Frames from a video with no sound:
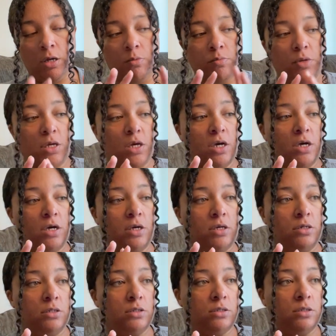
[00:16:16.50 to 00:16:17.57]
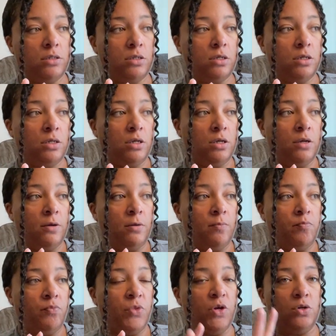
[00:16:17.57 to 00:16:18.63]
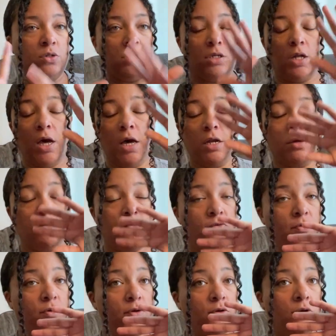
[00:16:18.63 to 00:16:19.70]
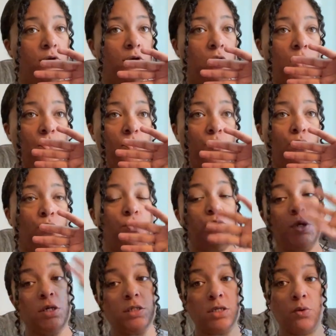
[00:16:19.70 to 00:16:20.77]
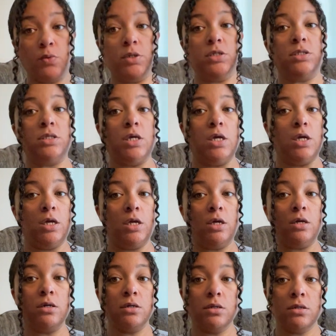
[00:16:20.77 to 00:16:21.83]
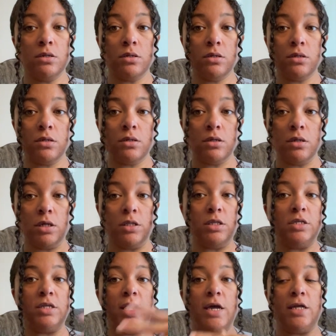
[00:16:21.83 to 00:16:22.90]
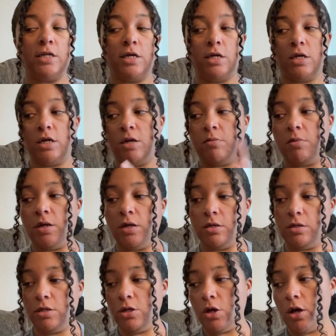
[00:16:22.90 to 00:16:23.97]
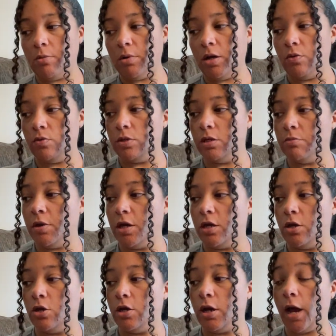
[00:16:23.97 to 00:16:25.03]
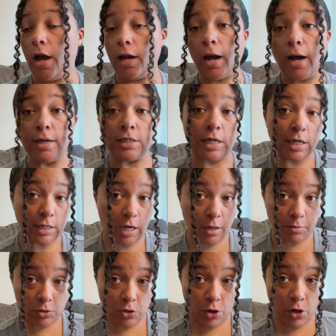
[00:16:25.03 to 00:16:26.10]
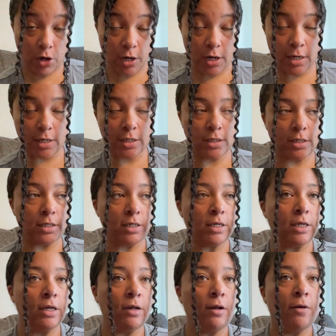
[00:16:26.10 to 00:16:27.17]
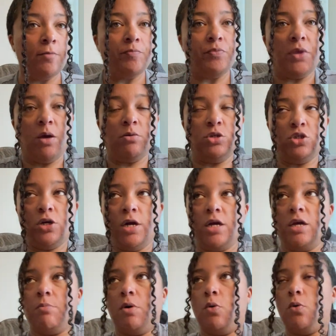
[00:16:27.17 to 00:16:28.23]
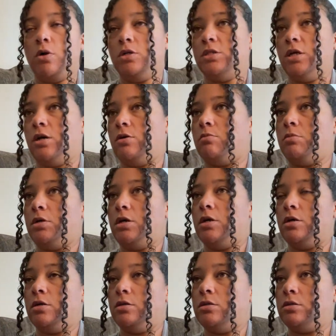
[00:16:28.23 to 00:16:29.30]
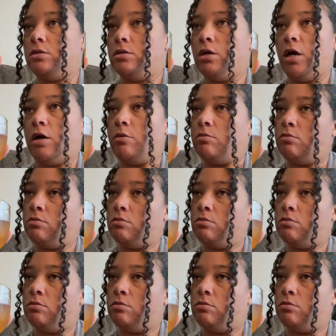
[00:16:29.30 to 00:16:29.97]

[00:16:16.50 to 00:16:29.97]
because there's a lot of you know things that we see in the daily and I'm not, you know, I'm not really making good eye contact. I'm sorry. I'm just trying to get my words out because I'm